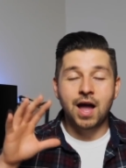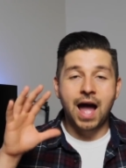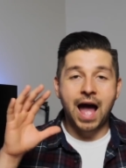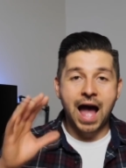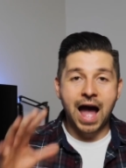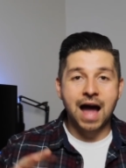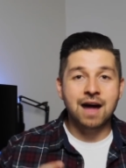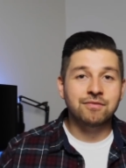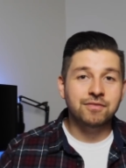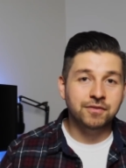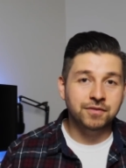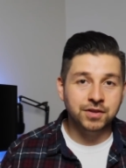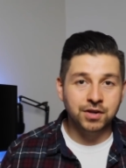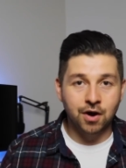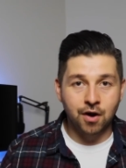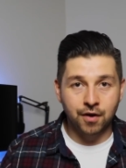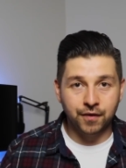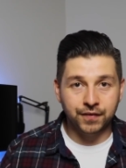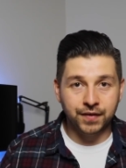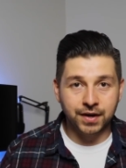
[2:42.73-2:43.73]
half of the
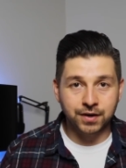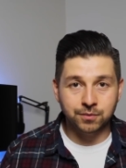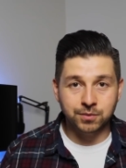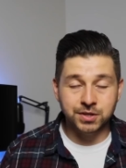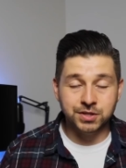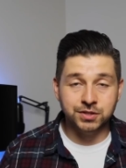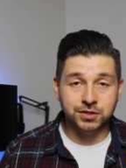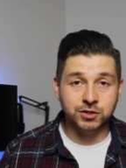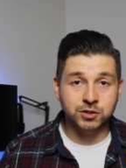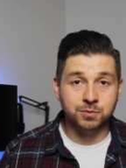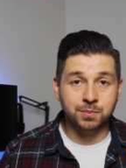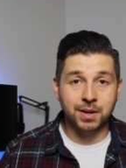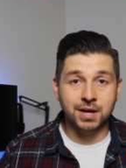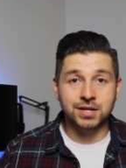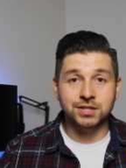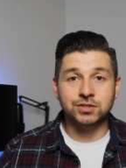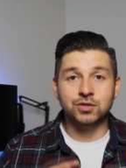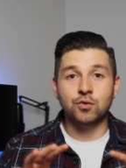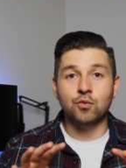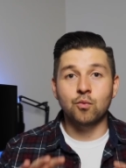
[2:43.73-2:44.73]
online retail
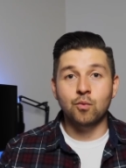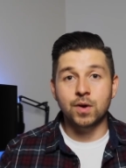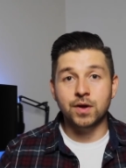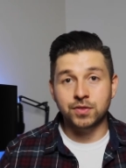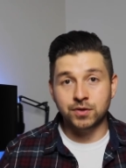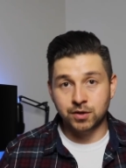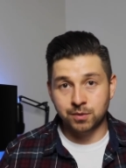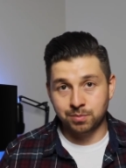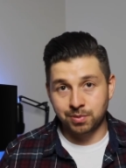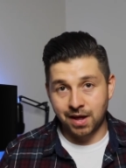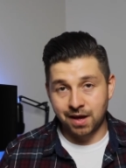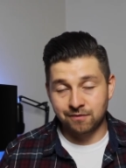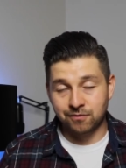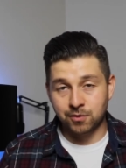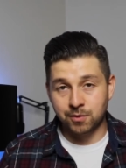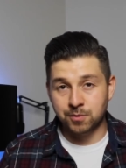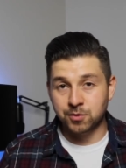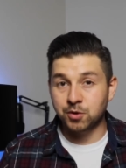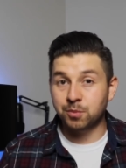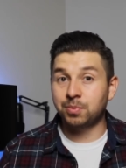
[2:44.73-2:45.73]
space with your
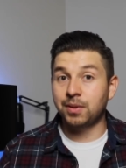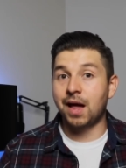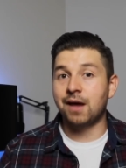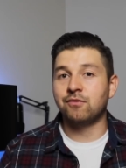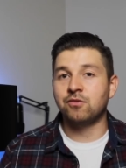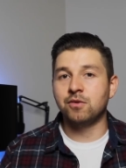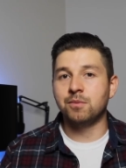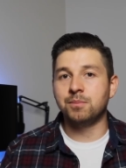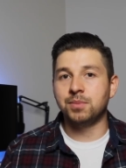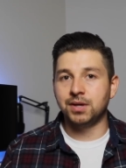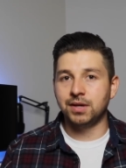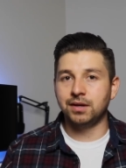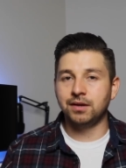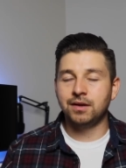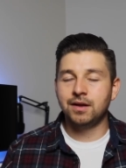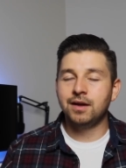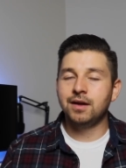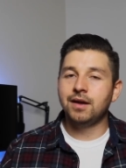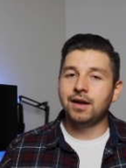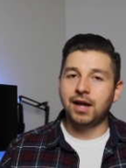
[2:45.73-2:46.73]
platform, your platform being
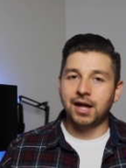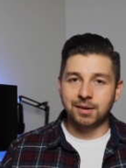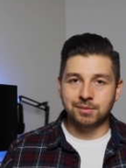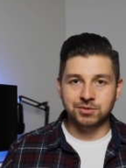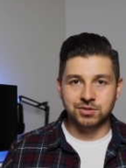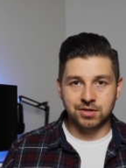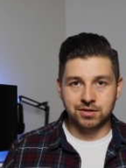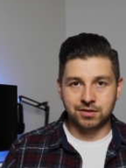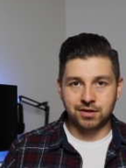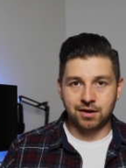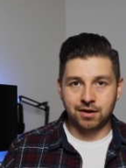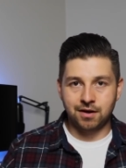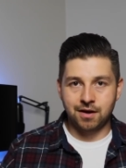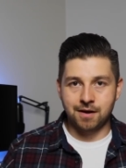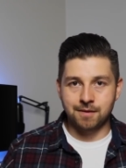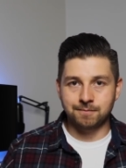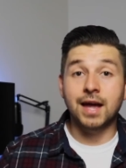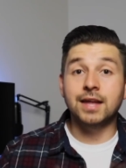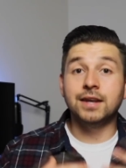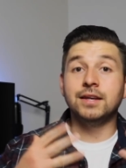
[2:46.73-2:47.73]

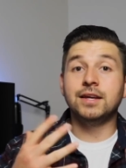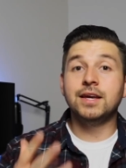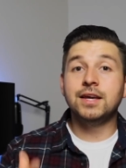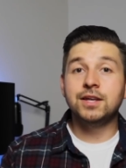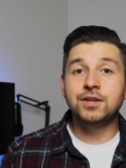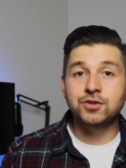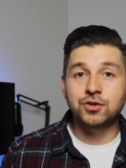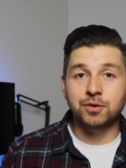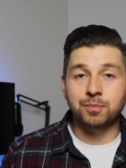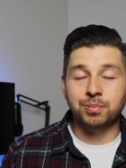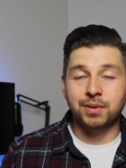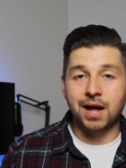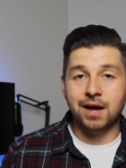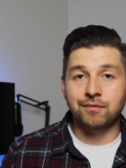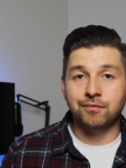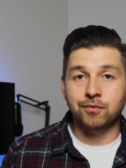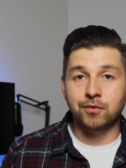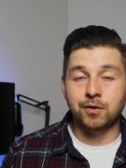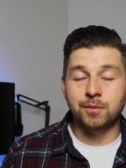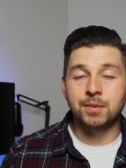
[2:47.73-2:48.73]
Amazon.com. And in your
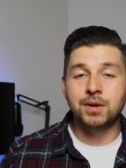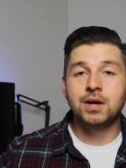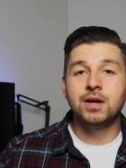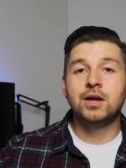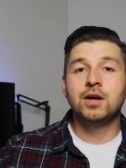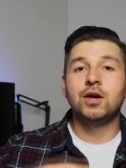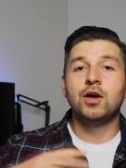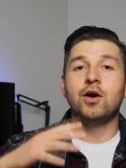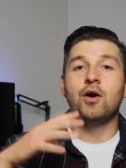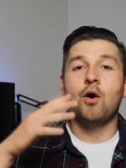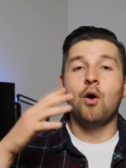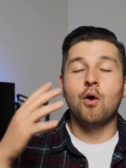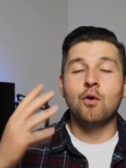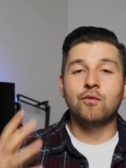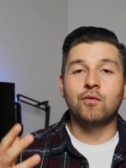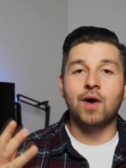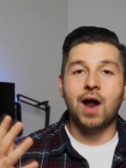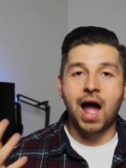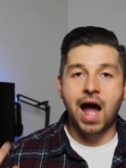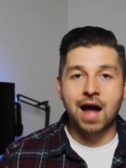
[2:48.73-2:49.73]
platform,
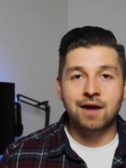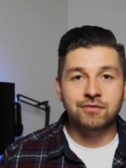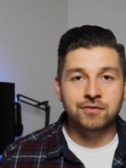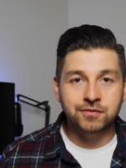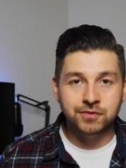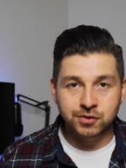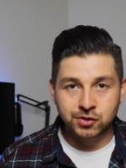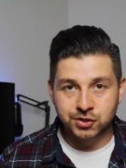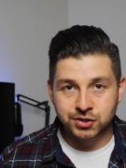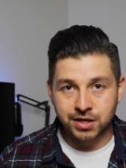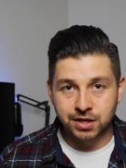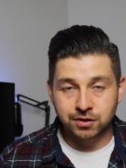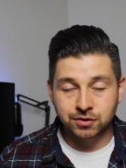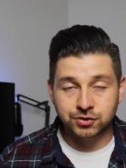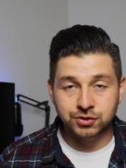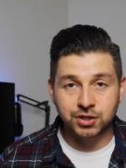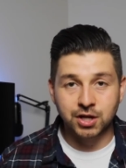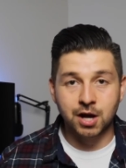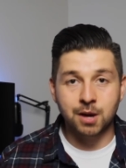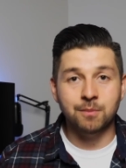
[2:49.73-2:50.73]
over half of your
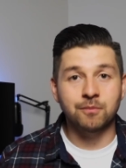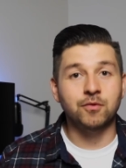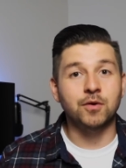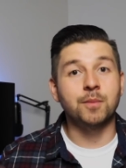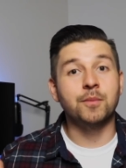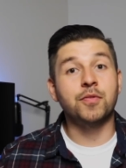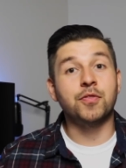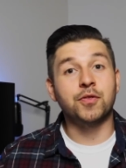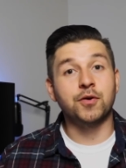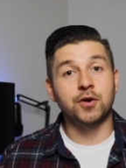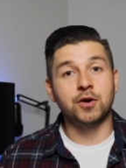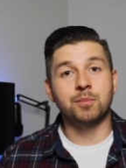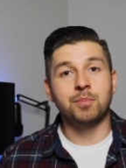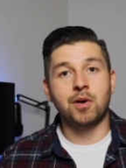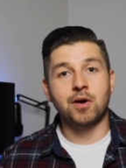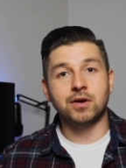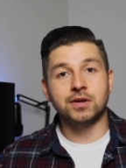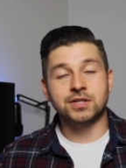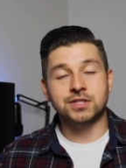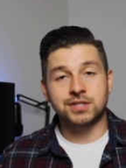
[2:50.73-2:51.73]
sales come from third
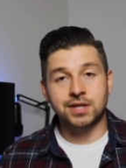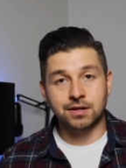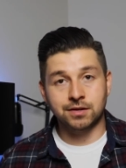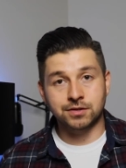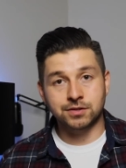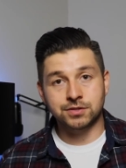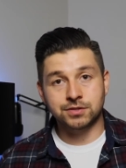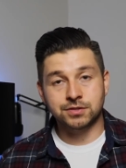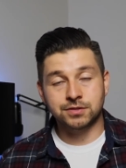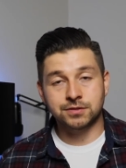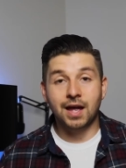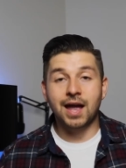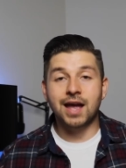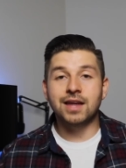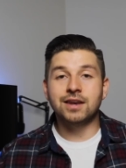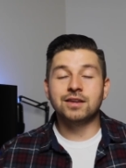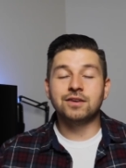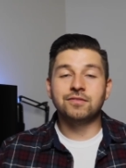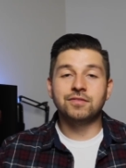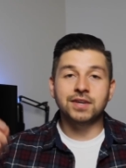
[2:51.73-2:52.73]
party sellers.
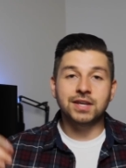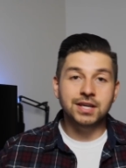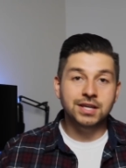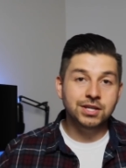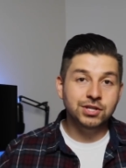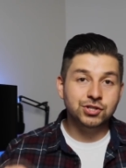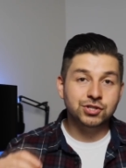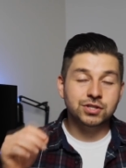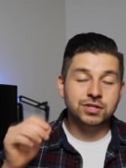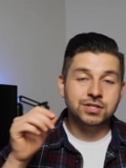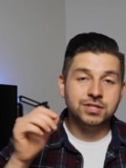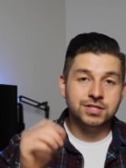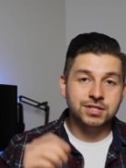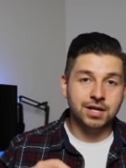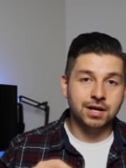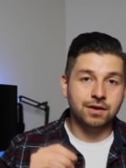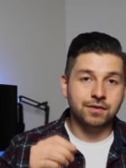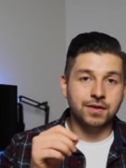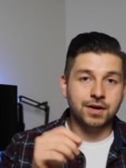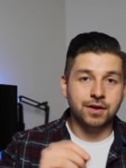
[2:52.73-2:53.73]
And of each
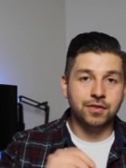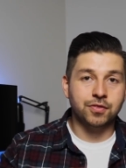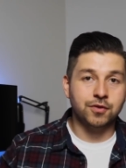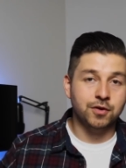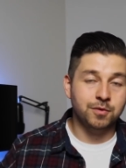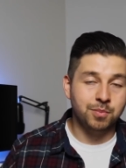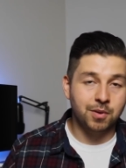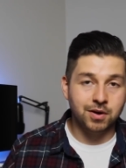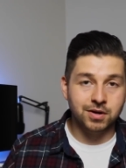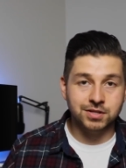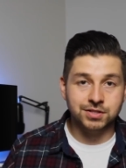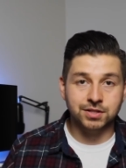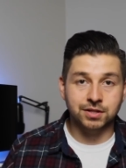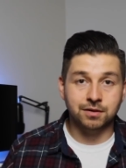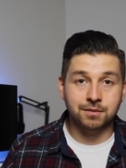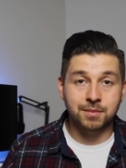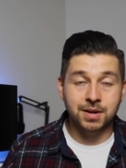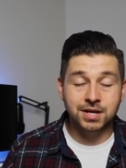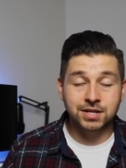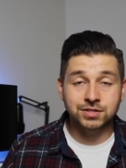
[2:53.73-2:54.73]
sale that a third party
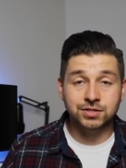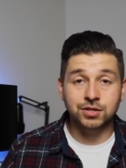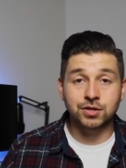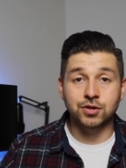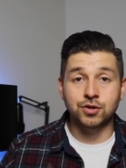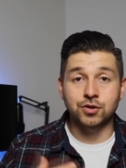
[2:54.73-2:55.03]
seller makes,